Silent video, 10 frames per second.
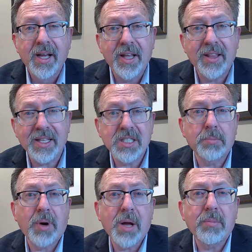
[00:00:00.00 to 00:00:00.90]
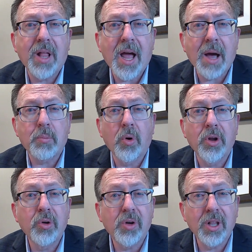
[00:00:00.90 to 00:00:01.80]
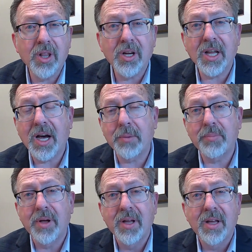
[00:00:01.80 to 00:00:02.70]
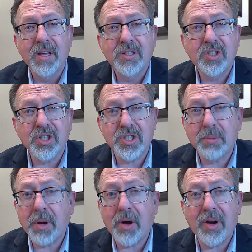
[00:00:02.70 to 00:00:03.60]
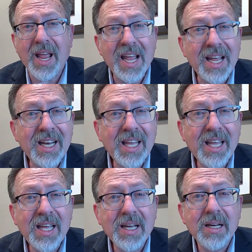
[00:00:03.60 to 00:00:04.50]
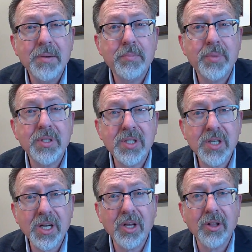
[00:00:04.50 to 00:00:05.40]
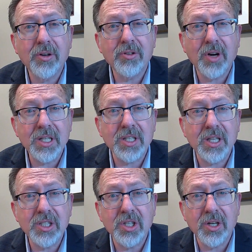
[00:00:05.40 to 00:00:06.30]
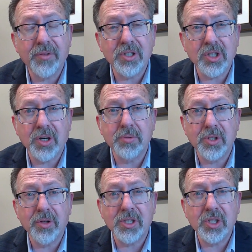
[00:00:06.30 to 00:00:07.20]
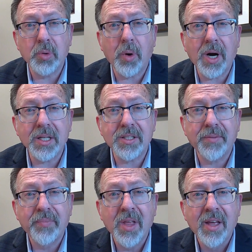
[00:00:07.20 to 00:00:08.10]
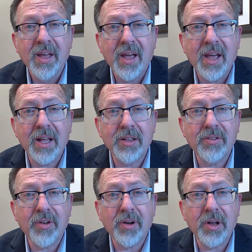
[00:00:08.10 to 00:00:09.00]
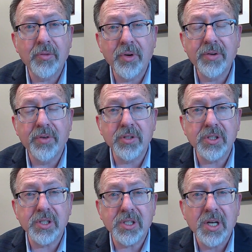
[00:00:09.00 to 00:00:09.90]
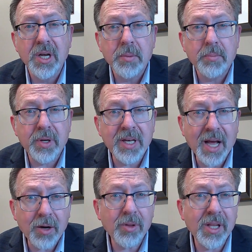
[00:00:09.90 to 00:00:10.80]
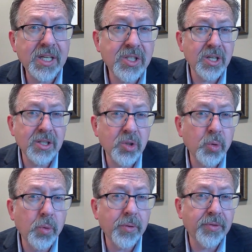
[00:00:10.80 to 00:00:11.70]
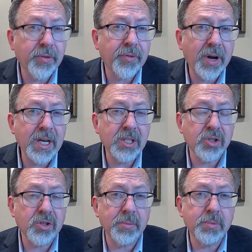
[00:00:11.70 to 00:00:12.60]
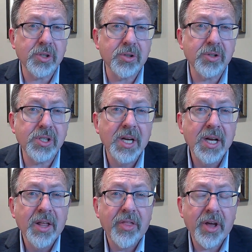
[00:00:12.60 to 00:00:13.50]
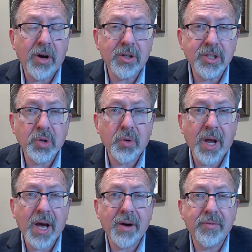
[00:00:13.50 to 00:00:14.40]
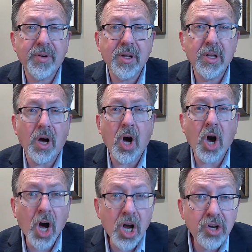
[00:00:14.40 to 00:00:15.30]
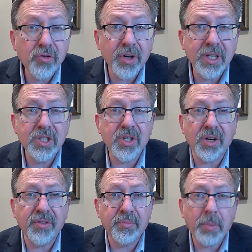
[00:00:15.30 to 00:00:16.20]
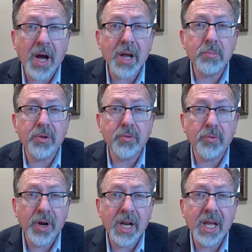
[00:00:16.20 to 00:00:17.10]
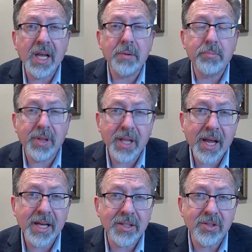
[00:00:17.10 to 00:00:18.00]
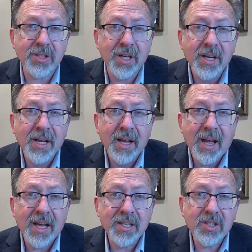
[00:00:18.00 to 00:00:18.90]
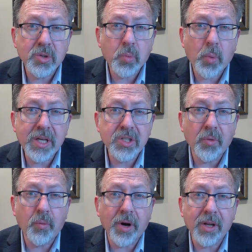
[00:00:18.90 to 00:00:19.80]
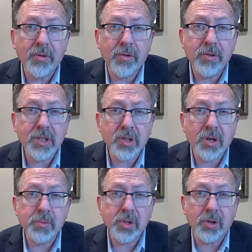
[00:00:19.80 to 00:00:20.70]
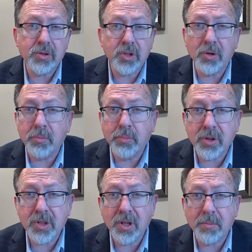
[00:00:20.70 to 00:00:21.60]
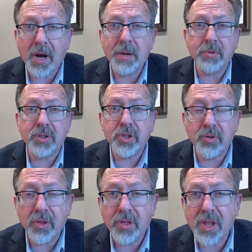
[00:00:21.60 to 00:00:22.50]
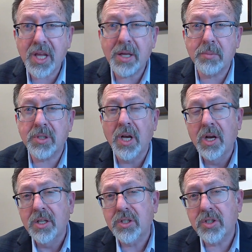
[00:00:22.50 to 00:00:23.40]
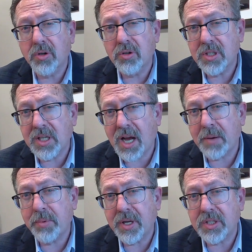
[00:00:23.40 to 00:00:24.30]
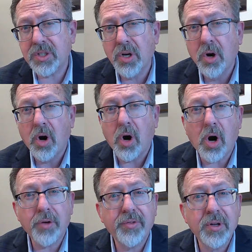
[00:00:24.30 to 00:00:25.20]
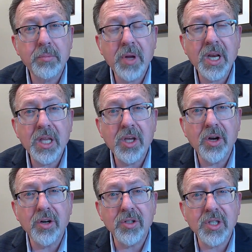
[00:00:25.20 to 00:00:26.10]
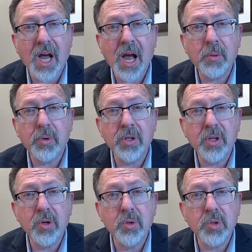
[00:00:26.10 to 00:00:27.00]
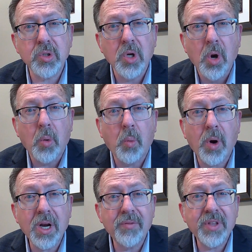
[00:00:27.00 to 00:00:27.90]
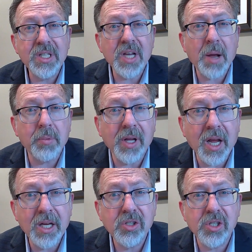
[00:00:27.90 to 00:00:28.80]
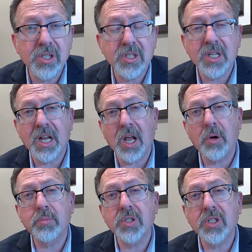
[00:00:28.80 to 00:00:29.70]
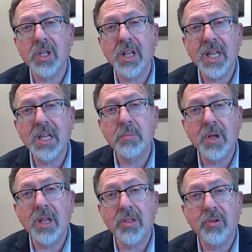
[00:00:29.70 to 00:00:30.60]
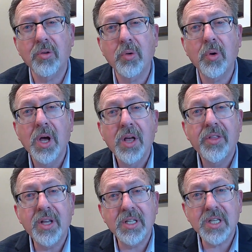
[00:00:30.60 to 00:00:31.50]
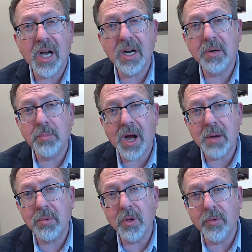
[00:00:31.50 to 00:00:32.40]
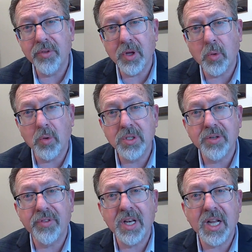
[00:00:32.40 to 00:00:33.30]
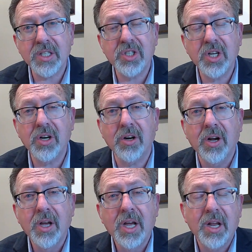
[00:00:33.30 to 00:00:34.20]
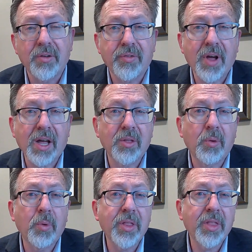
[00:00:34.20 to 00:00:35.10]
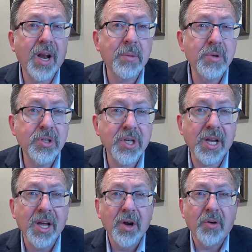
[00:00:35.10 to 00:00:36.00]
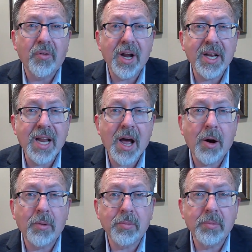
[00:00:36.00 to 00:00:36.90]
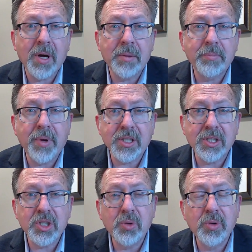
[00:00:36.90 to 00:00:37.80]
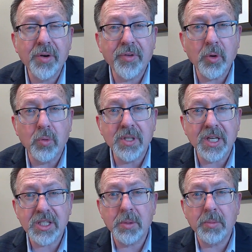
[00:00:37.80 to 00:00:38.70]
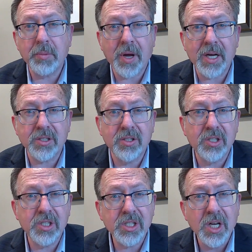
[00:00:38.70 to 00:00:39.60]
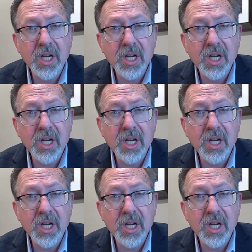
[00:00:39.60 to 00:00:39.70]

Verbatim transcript: and that's a Bible app where you can look up just about any particular translation of the Scripture that you want, and uh, and read verses. But not only it a tool for finding scriptures, they also have hundreds of Bible reading plans and just ways of working through the scripture, certain books of the Bible, certain themes, certain topics. Often, many years, I will use one of these applications that helps to lead me through the entire Bible over the course of the next year. In fact, the one that I'm using right now um, picks two different Old Testament passages,